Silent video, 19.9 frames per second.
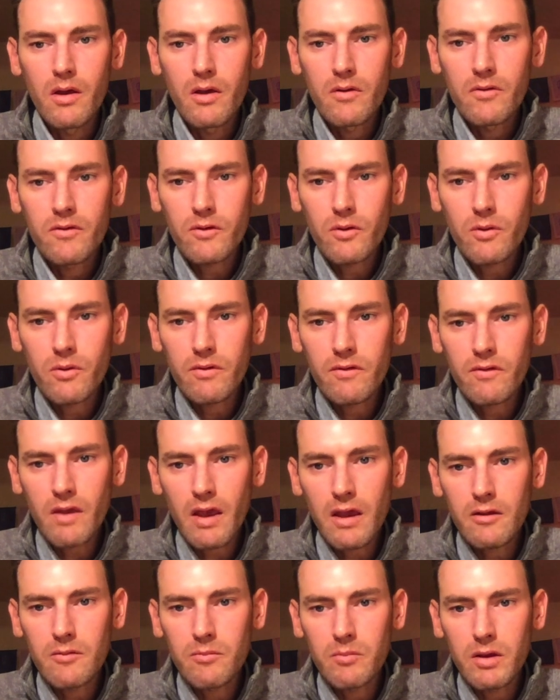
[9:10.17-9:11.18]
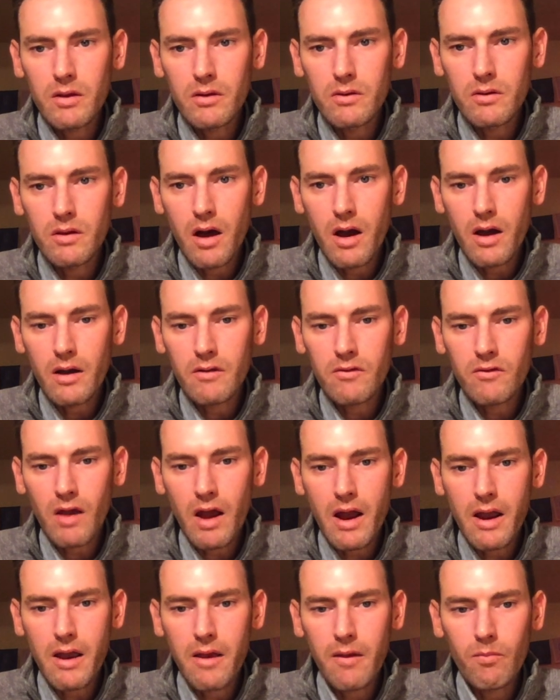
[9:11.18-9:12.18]
So it's taken me a lot of
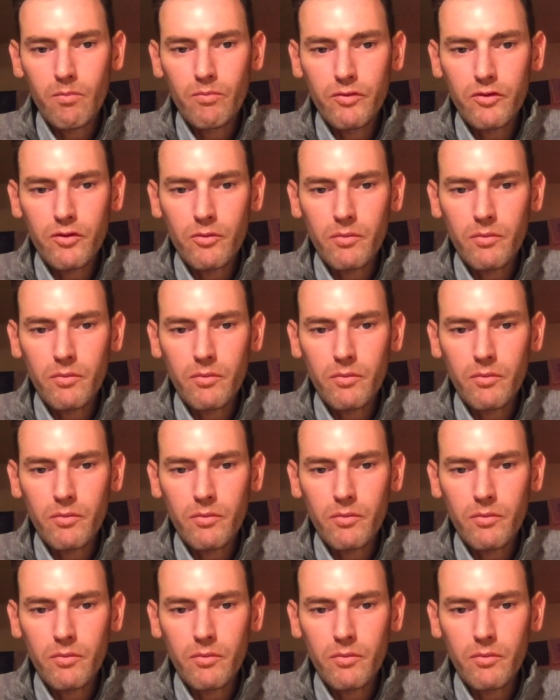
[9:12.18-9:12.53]
time to